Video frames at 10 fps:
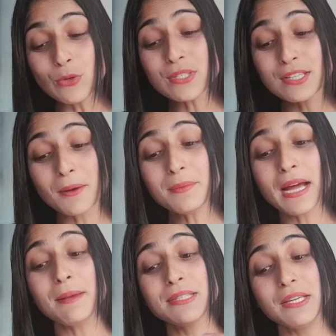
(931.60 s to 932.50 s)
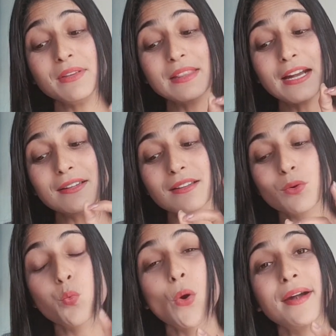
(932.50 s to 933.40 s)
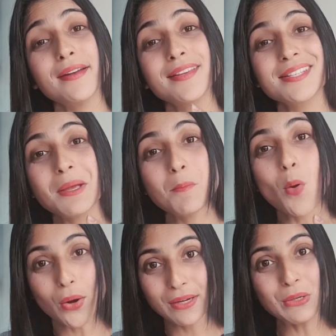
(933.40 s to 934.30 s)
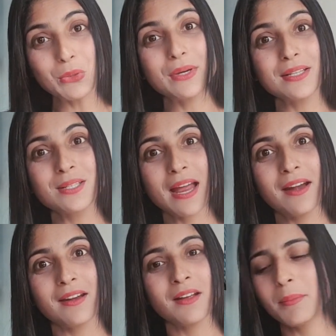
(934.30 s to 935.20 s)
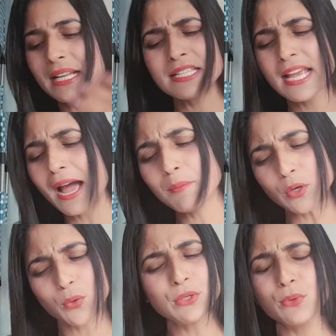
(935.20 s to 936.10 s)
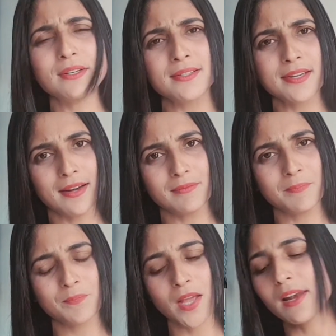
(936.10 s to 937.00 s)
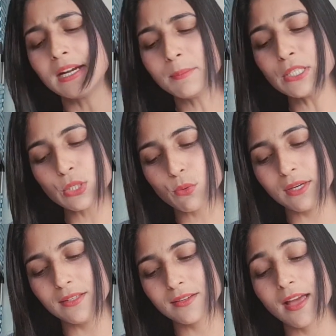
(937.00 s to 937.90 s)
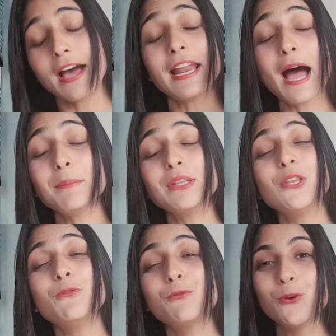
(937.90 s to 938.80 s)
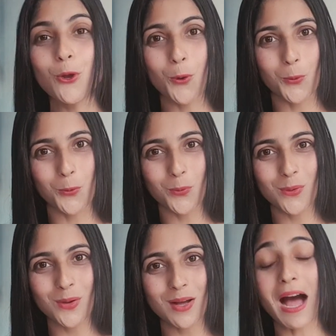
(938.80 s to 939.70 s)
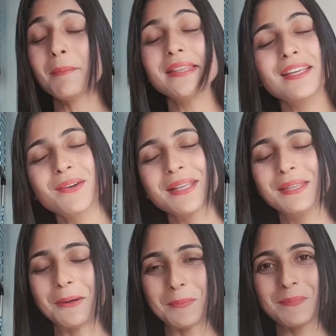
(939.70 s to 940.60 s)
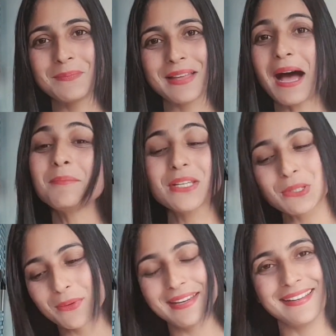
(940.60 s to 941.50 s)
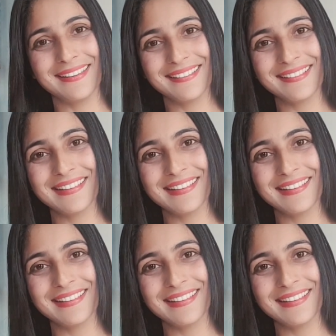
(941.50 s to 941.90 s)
Sometimes even that word is important to understand, but I say I'm not going to understand. Let me just read. And I'm in the flow. I'm in the rhythm. I'm just reading.